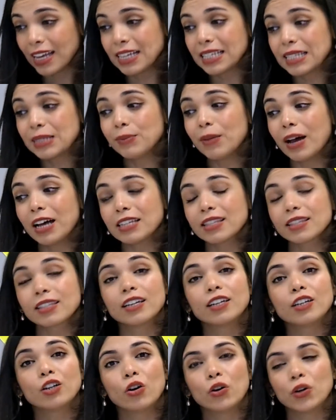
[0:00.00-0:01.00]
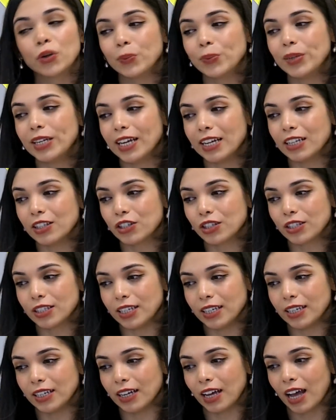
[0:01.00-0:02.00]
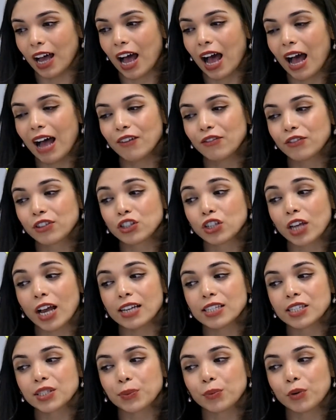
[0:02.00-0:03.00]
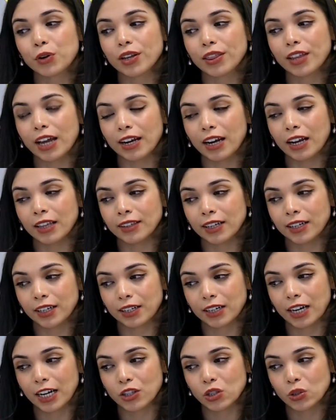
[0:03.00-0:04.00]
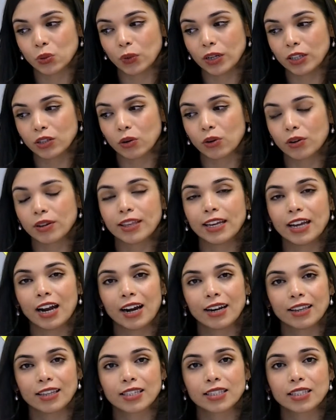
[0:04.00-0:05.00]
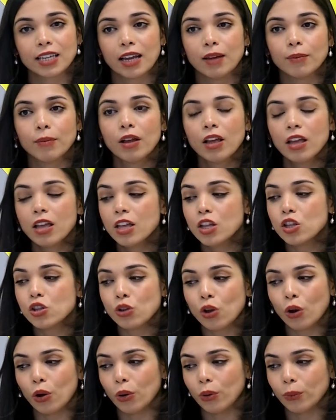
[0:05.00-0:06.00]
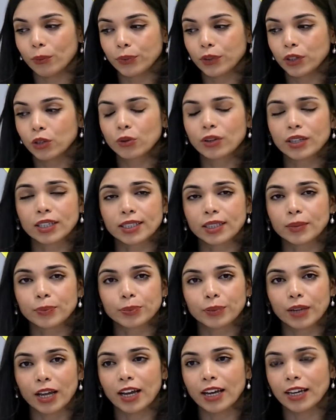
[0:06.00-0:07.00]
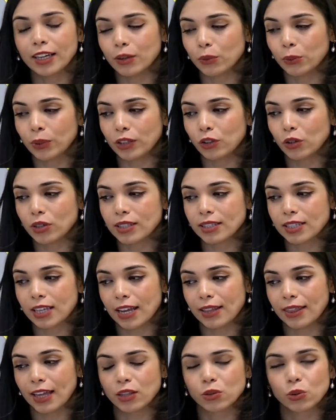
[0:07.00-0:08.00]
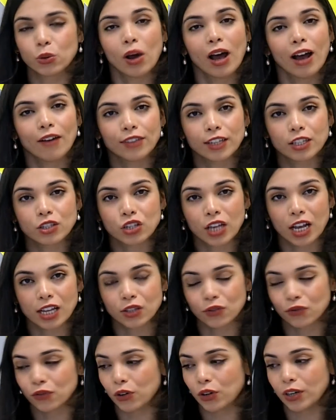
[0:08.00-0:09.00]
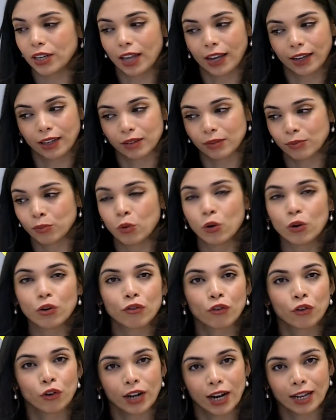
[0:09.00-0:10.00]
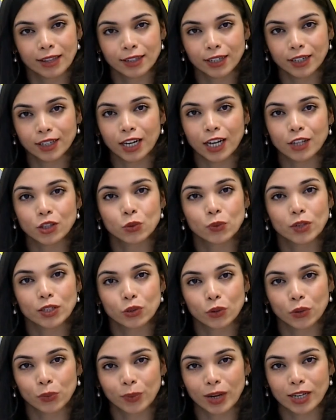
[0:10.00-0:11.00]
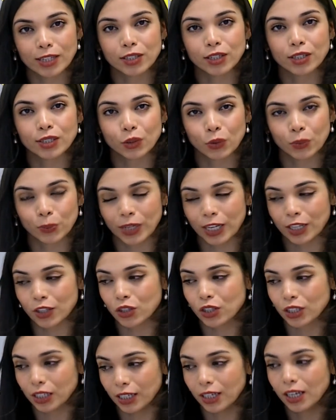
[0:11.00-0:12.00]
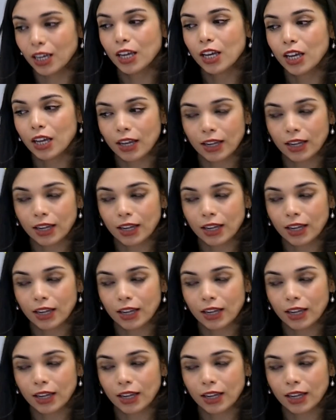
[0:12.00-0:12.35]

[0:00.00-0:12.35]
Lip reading: Is master or PhD have chance more than undergraduate, or they are the same? No, you can apply. We don't say that you have the chance for like more for undergraduate or masters or PhD.